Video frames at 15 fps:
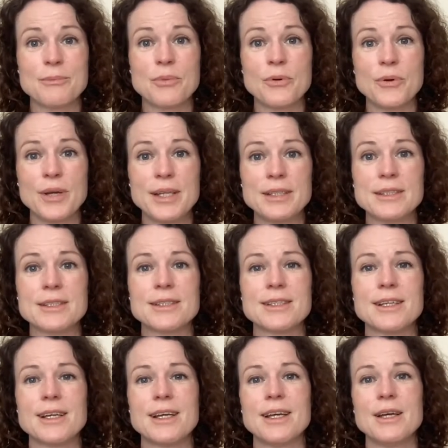
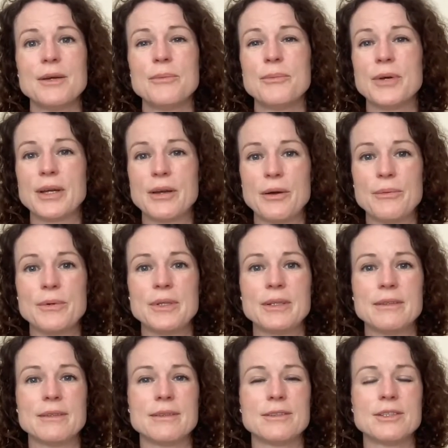point, but go and